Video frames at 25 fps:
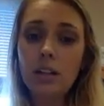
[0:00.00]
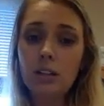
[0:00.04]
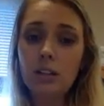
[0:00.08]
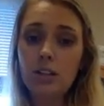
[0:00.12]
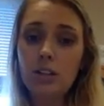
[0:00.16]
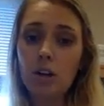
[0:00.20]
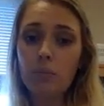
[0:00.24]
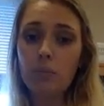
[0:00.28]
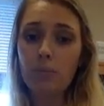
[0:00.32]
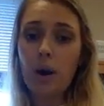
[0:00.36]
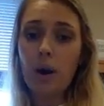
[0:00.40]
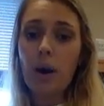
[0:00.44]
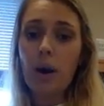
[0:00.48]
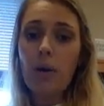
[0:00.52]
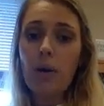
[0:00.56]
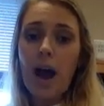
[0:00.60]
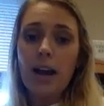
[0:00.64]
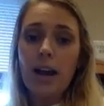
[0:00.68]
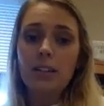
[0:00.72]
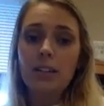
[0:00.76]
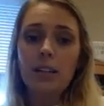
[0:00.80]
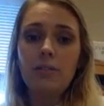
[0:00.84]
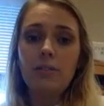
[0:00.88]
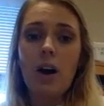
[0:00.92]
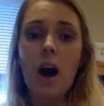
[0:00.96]
So
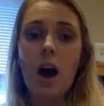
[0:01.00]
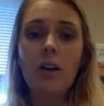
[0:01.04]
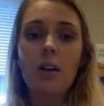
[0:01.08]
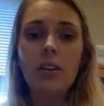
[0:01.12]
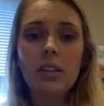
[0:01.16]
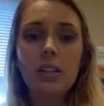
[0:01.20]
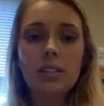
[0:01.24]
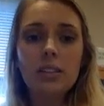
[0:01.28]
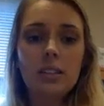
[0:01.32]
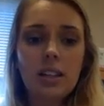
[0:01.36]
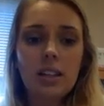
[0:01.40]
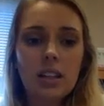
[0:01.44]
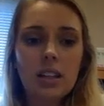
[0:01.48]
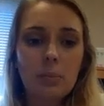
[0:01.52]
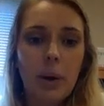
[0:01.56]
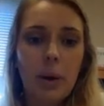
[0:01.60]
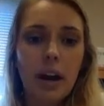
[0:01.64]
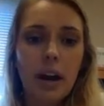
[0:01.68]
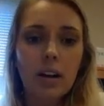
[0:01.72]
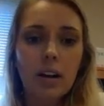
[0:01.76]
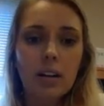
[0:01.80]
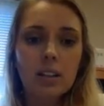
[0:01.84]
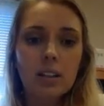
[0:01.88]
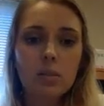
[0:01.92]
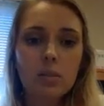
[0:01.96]
proactive, obviously the
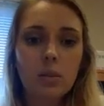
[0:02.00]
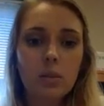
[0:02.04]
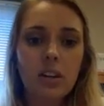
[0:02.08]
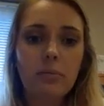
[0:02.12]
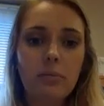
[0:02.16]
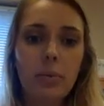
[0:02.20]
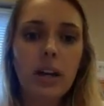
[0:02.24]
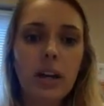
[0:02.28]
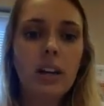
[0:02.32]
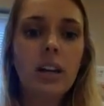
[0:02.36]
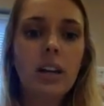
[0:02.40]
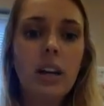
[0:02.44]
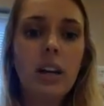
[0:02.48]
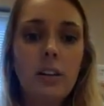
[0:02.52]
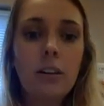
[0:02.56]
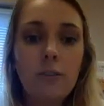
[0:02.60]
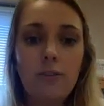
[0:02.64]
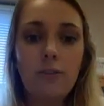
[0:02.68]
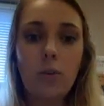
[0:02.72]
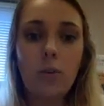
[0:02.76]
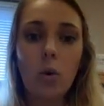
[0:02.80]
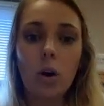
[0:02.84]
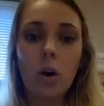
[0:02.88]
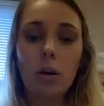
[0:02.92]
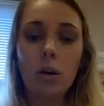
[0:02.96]
parents would have been
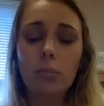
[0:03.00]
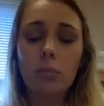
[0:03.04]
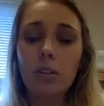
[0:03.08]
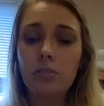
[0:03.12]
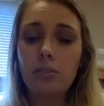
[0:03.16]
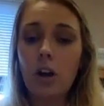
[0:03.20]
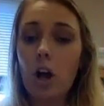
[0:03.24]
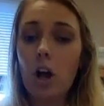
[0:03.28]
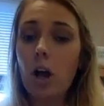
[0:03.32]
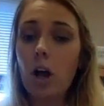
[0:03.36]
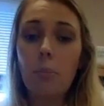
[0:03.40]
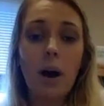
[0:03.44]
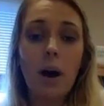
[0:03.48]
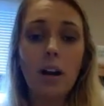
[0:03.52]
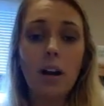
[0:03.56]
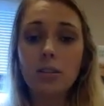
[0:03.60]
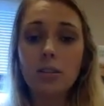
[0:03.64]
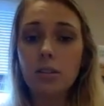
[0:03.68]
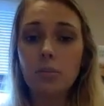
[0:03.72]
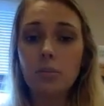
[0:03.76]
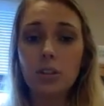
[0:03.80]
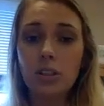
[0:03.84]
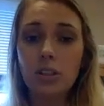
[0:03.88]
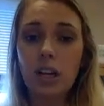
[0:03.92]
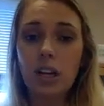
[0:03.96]
informed of all
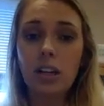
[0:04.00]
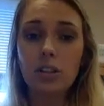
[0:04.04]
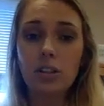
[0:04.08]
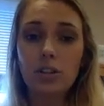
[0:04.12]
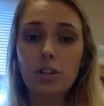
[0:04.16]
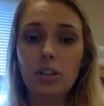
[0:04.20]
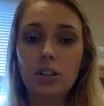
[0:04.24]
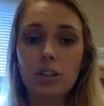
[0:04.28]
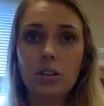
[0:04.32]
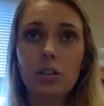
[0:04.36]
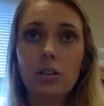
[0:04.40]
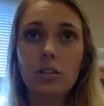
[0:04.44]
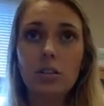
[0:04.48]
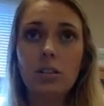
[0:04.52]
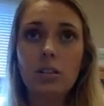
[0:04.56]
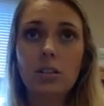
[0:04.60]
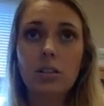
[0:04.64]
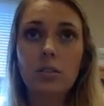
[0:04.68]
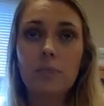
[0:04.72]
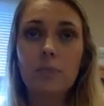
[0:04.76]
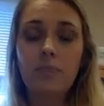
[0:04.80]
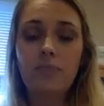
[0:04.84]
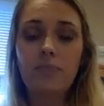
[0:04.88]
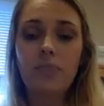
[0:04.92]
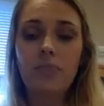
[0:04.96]
possible
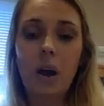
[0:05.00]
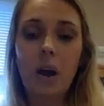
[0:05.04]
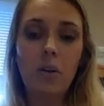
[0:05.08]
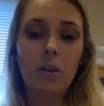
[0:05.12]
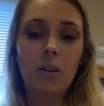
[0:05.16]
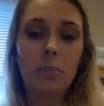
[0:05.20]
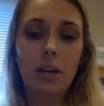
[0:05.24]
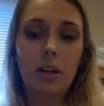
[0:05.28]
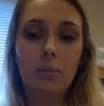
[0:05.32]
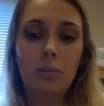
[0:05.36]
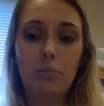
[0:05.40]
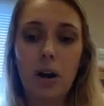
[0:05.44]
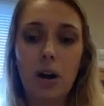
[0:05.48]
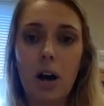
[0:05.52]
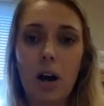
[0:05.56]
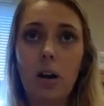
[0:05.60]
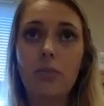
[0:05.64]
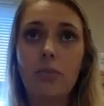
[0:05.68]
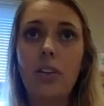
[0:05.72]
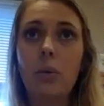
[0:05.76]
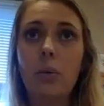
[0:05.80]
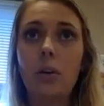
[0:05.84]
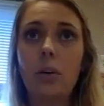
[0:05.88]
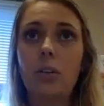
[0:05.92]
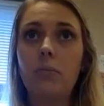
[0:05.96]
dangers that would have been
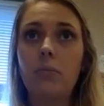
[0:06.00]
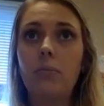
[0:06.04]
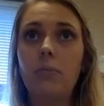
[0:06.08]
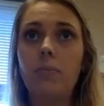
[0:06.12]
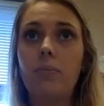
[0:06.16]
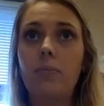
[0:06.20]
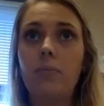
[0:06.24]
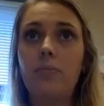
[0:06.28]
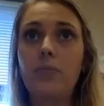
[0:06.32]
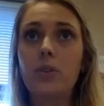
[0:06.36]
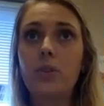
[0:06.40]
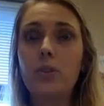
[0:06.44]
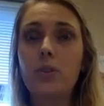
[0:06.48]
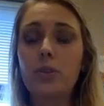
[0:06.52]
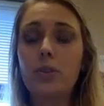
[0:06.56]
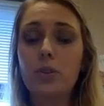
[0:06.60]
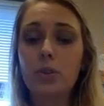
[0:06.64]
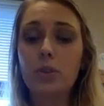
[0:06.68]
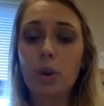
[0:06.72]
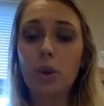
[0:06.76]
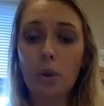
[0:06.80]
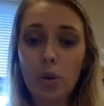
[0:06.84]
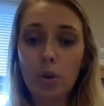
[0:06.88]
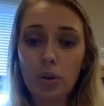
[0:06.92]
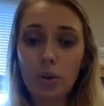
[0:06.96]
involved. They would have
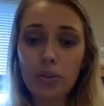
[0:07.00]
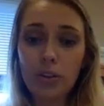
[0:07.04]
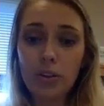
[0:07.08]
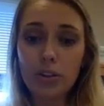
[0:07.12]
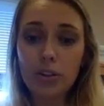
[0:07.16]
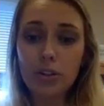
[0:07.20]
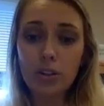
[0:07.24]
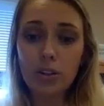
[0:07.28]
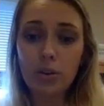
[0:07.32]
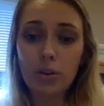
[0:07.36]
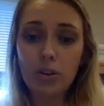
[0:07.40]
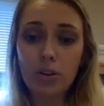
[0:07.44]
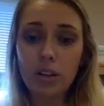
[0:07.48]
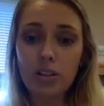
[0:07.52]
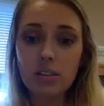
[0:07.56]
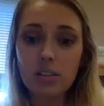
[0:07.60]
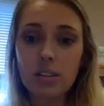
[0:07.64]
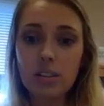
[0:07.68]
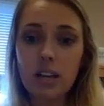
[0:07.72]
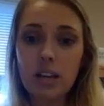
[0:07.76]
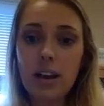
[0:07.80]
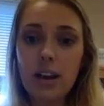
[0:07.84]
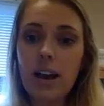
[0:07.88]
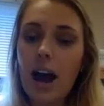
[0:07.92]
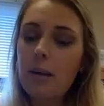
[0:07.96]
told the
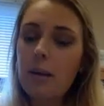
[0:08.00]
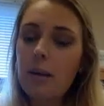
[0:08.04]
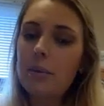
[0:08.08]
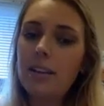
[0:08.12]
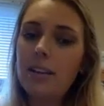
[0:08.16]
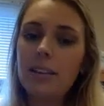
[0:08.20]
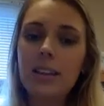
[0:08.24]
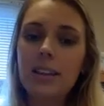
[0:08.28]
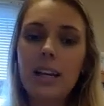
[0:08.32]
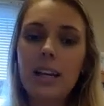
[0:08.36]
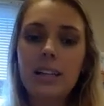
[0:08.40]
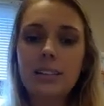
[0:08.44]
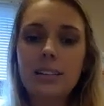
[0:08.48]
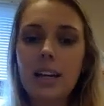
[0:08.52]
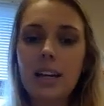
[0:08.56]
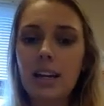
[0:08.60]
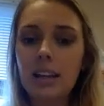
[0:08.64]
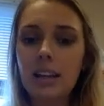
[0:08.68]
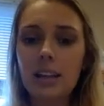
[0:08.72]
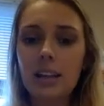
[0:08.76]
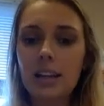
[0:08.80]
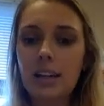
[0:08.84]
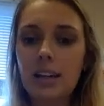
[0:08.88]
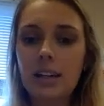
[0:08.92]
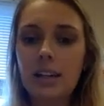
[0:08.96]
students. I mean, things
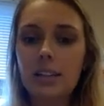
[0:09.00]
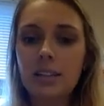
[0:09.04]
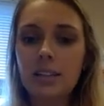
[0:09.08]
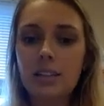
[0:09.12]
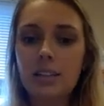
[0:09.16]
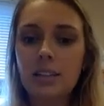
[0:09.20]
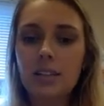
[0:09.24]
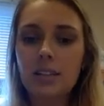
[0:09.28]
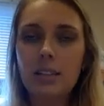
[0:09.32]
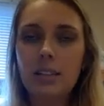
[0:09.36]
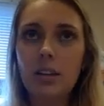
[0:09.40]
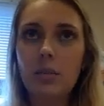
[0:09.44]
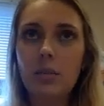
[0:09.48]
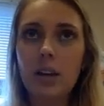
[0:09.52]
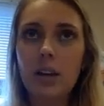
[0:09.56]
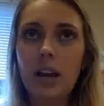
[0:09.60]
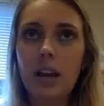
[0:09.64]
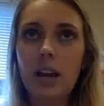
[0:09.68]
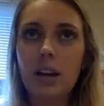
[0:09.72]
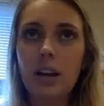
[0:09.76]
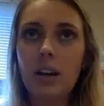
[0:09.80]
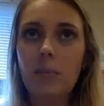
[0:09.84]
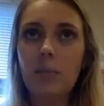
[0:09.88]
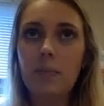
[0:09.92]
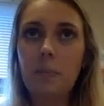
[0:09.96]
like this you
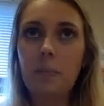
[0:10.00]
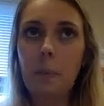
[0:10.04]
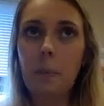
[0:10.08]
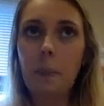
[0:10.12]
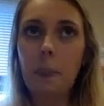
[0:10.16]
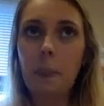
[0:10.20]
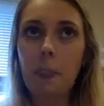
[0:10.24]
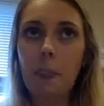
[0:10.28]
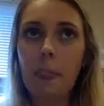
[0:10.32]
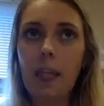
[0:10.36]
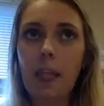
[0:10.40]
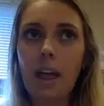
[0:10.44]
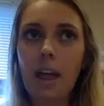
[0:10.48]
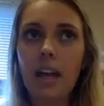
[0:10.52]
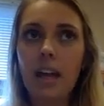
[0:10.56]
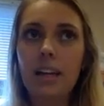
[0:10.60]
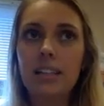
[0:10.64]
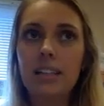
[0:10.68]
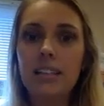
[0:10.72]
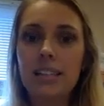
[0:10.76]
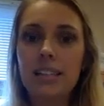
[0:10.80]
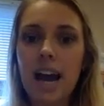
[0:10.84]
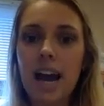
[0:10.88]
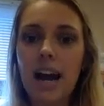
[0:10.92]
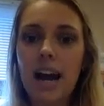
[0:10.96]
can't
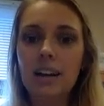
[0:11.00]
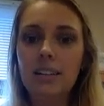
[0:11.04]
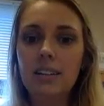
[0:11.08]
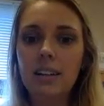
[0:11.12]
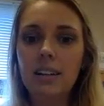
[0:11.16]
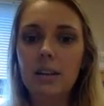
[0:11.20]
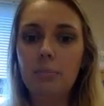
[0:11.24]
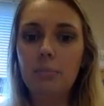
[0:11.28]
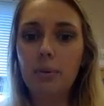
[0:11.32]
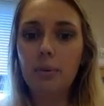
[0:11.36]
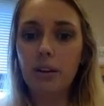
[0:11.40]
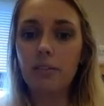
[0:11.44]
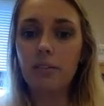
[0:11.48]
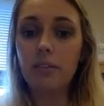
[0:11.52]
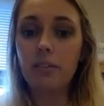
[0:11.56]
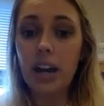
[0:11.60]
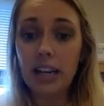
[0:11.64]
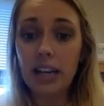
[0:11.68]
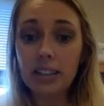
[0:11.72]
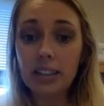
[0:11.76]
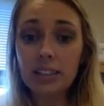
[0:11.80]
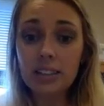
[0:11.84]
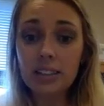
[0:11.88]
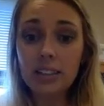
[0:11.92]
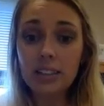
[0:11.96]
exactly
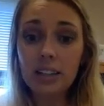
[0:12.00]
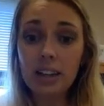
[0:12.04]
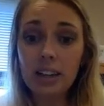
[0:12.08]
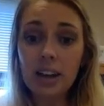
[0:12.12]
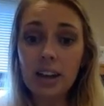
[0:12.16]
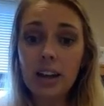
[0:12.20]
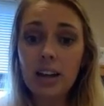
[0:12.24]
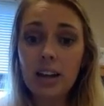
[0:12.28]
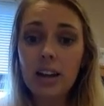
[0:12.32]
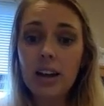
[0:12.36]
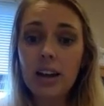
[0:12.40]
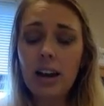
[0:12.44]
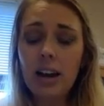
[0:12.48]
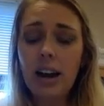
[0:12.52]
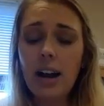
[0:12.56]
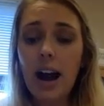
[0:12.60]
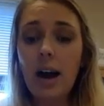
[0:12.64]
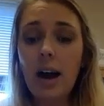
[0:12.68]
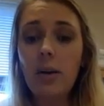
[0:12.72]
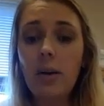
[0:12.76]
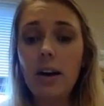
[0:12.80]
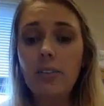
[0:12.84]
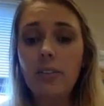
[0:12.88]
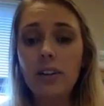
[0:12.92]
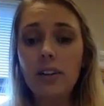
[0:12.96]
prevent.
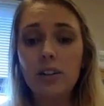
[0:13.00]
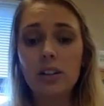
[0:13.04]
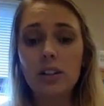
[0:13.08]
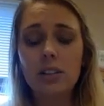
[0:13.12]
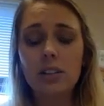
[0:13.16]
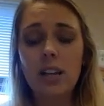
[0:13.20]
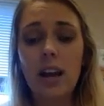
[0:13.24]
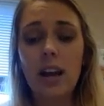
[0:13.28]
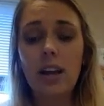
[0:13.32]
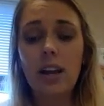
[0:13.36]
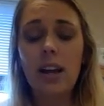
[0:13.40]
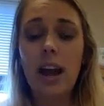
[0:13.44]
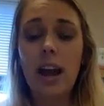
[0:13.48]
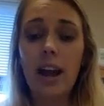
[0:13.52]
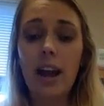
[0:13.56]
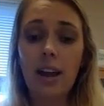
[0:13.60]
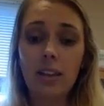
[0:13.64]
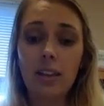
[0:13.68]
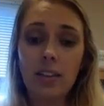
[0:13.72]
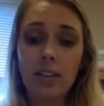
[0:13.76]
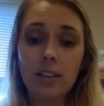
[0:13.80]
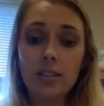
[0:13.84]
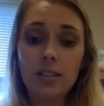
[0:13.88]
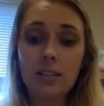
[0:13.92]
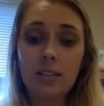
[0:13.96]
However, just saying, hey,
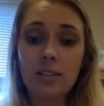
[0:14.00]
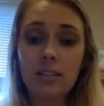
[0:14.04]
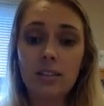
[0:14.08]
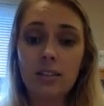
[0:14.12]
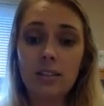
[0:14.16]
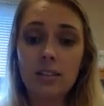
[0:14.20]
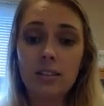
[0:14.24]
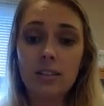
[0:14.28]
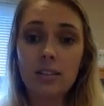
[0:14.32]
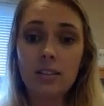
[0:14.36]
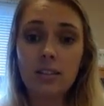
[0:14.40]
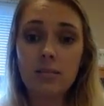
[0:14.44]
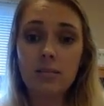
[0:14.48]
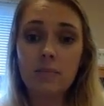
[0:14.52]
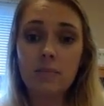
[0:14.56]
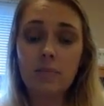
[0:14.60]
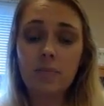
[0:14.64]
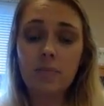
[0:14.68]
this